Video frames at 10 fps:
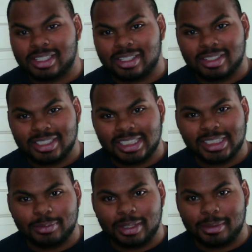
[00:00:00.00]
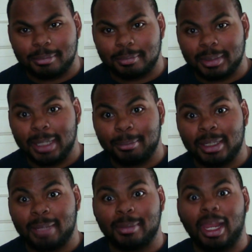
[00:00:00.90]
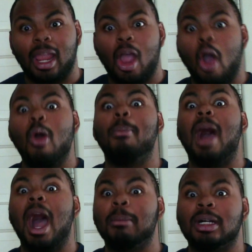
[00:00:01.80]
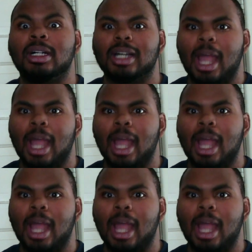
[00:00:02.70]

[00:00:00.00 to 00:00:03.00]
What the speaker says: associated with big Obama,